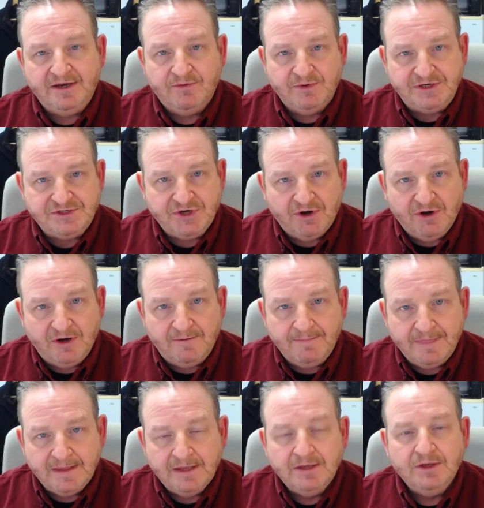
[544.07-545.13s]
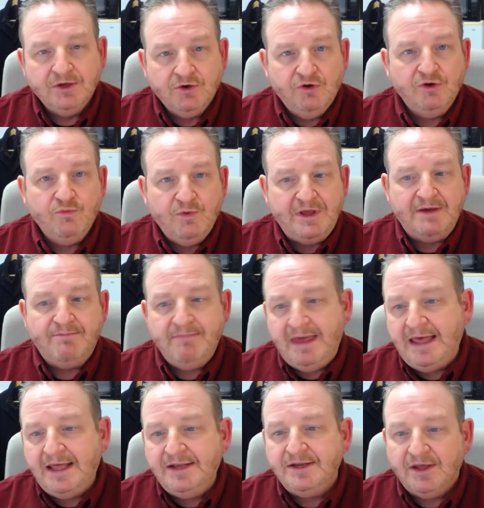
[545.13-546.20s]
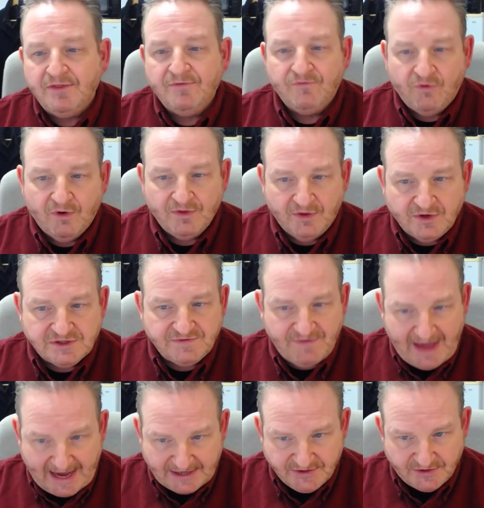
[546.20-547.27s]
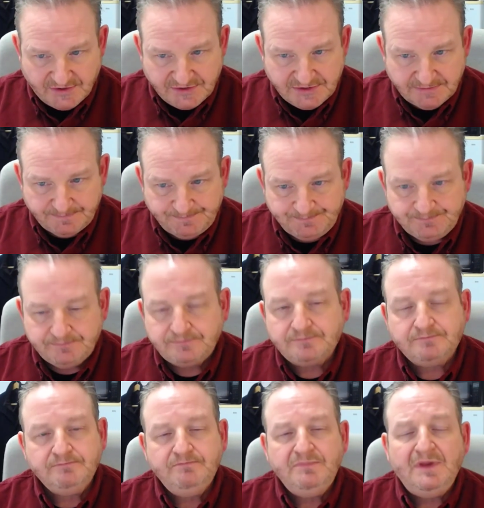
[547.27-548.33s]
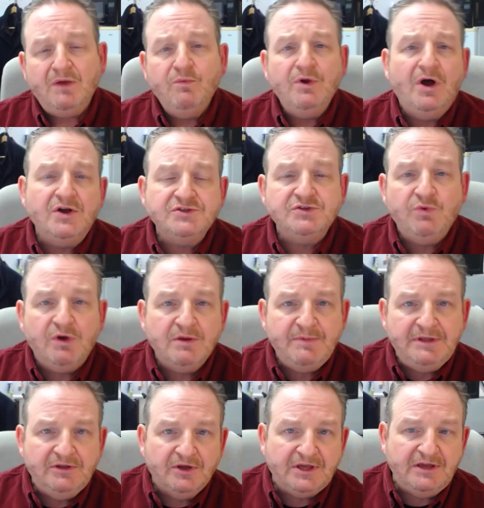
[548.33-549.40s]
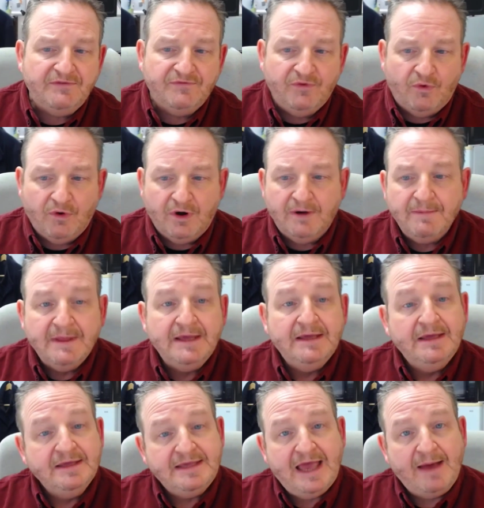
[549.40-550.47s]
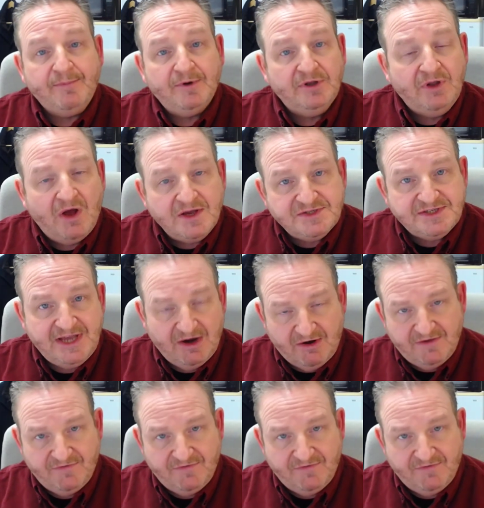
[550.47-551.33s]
return. Could we amend for those factors? We also want to be looking for capital loss carry